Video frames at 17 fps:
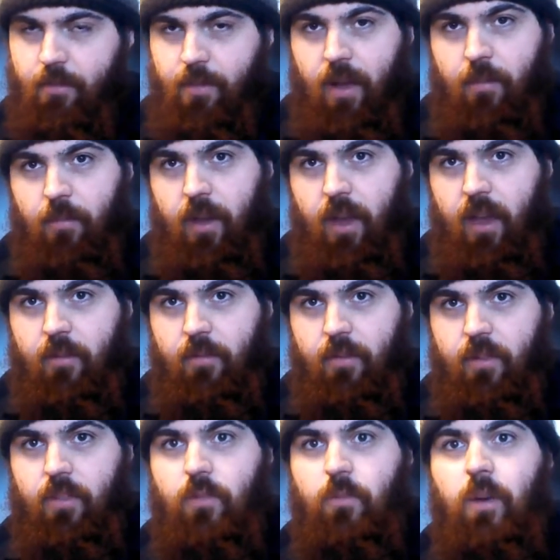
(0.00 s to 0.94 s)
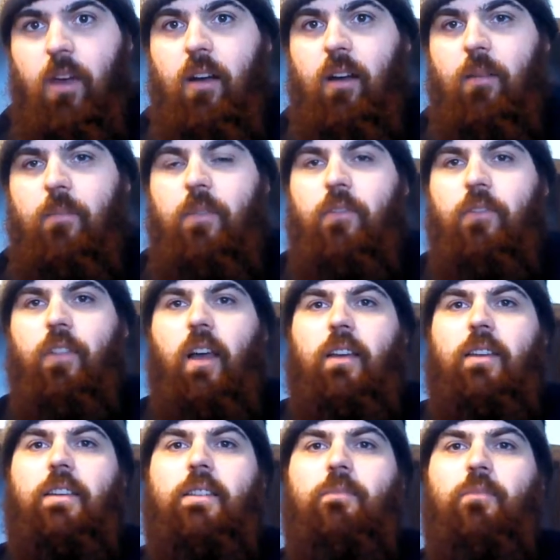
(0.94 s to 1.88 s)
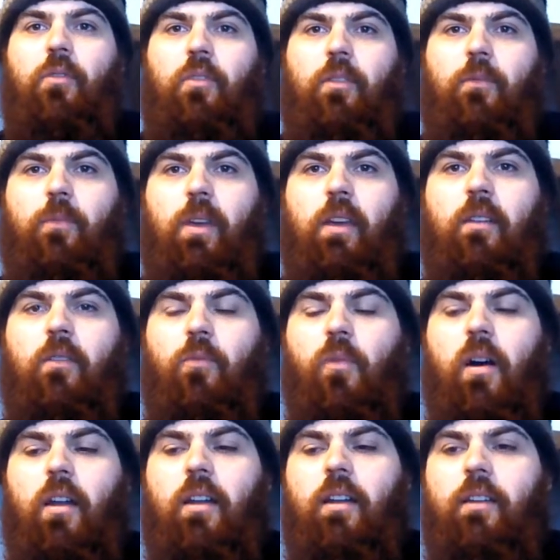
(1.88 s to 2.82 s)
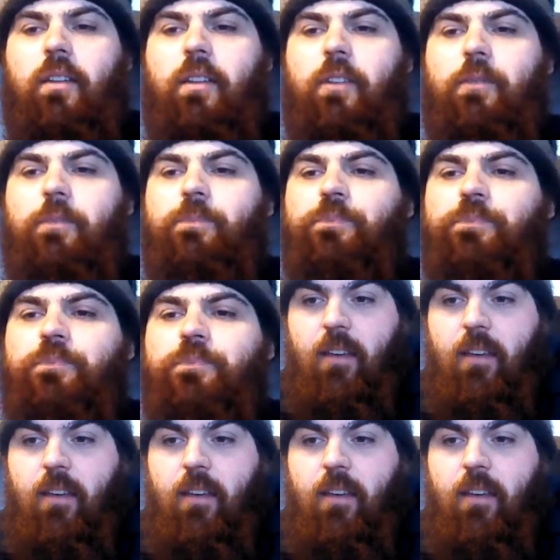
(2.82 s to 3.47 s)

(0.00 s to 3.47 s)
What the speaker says: problem we had was the swing arm flexes more than we wanted it to,